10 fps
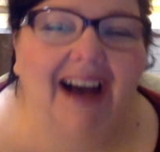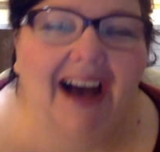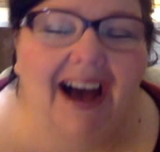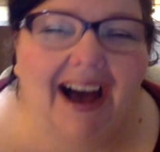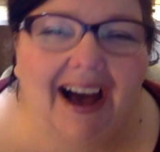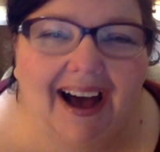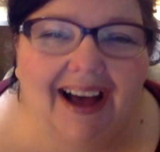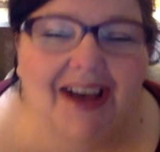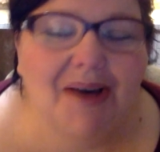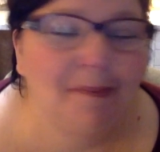
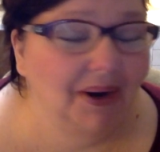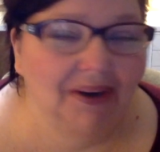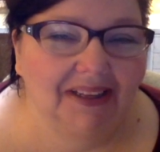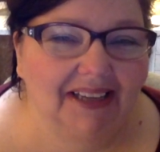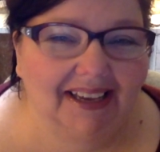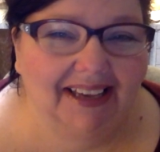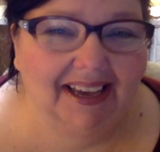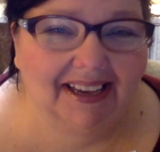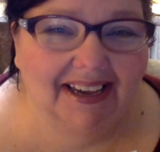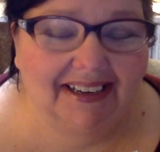Apparently, I
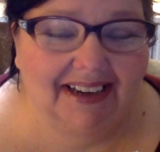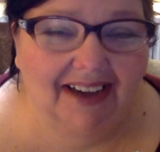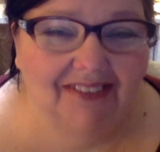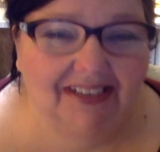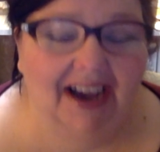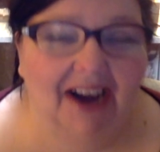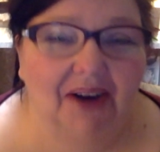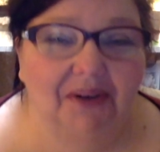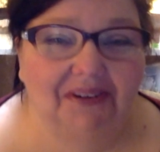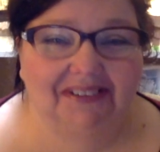can't cut it out now.